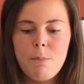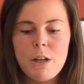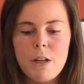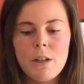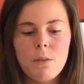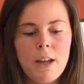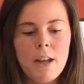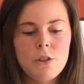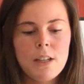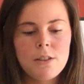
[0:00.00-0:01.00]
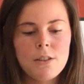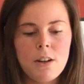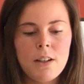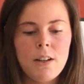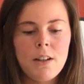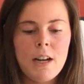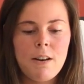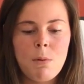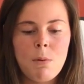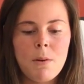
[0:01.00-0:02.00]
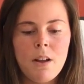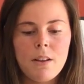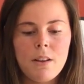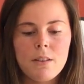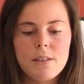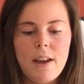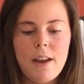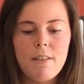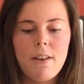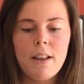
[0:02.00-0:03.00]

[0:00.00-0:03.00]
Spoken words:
My shift had just started and I remember all the other staff